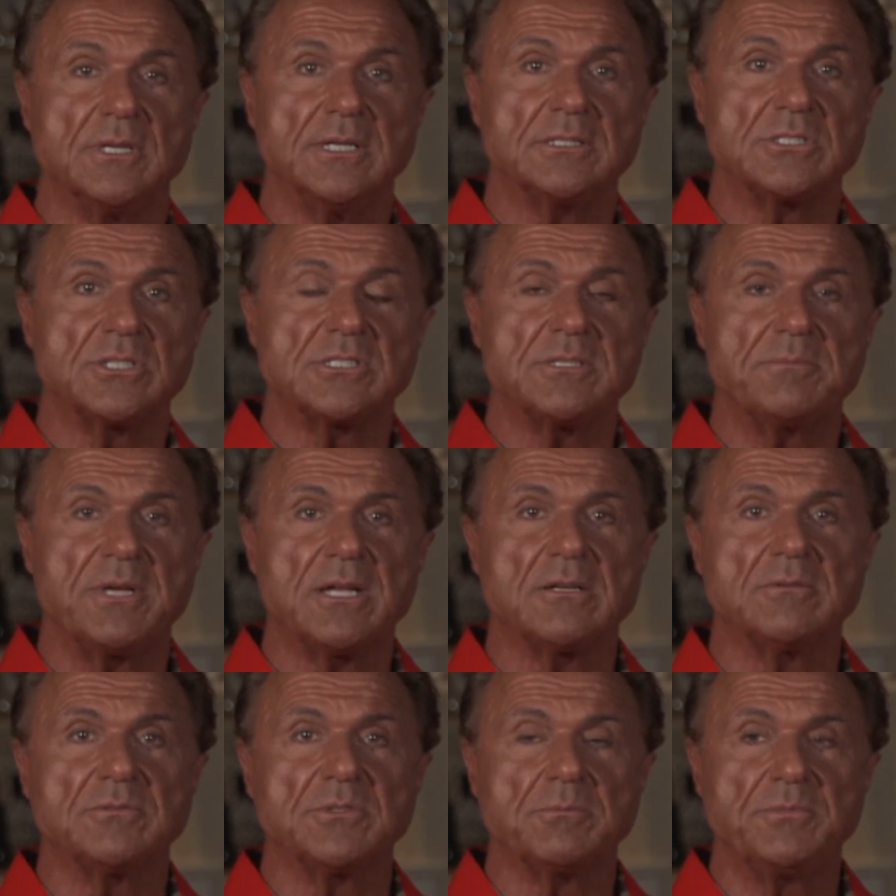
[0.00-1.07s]
it's just a
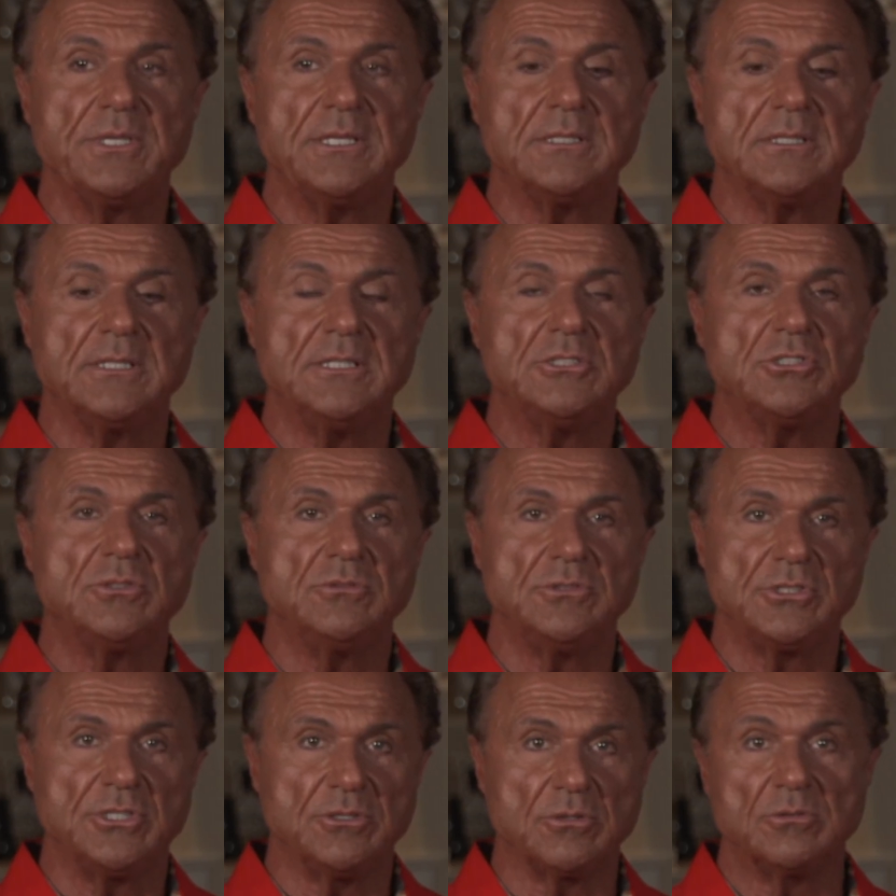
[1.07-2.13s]
matter of being in tune
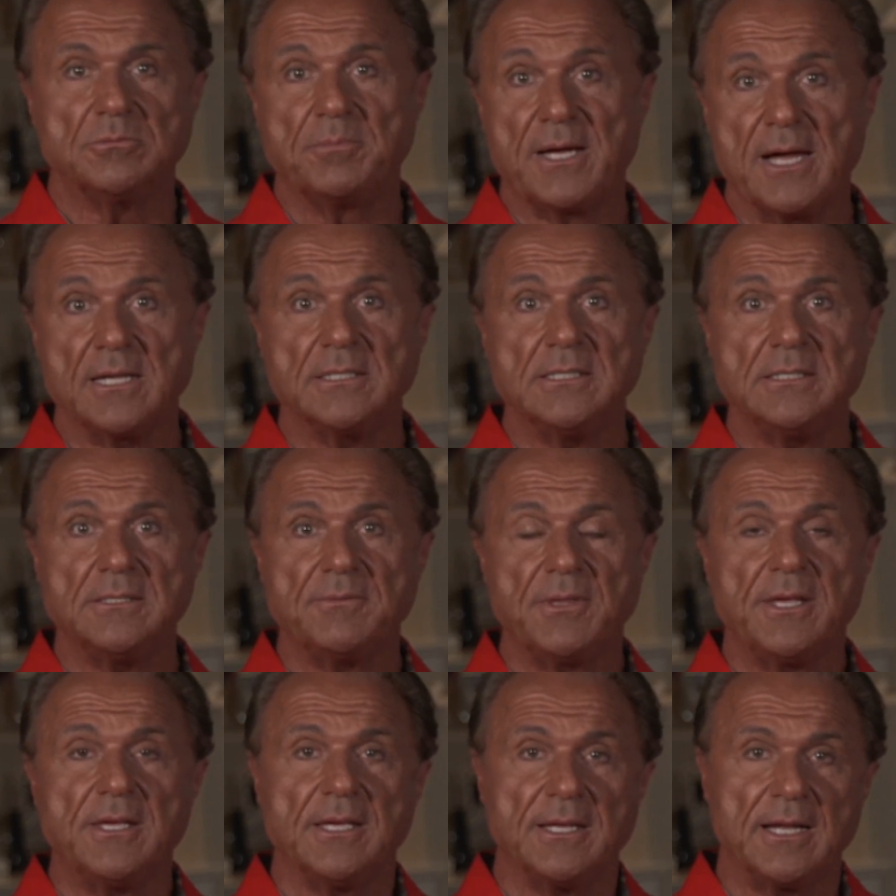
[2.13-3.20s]
to your own body
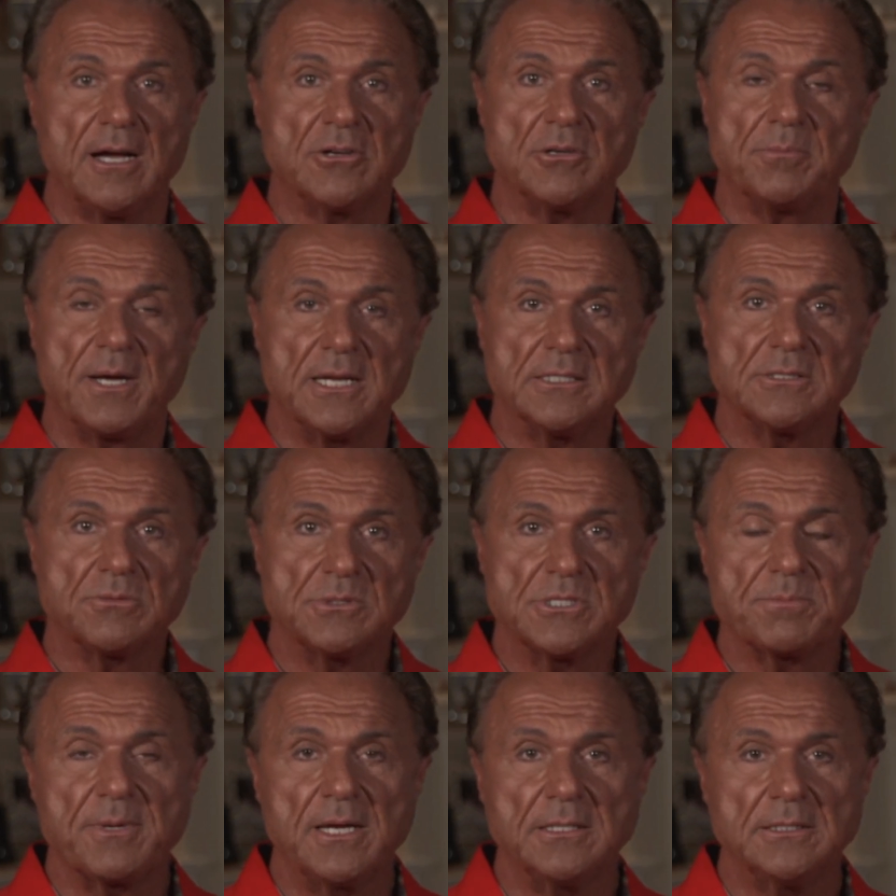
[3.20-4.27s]
and how your body's
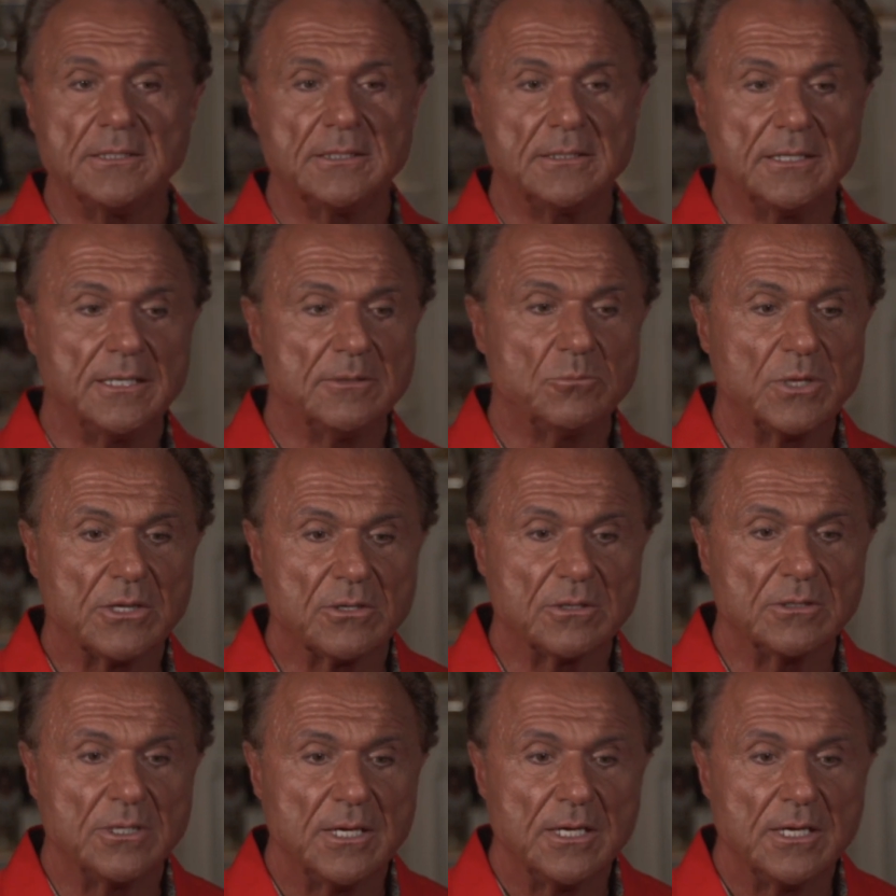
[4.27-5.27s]
responding and, and whether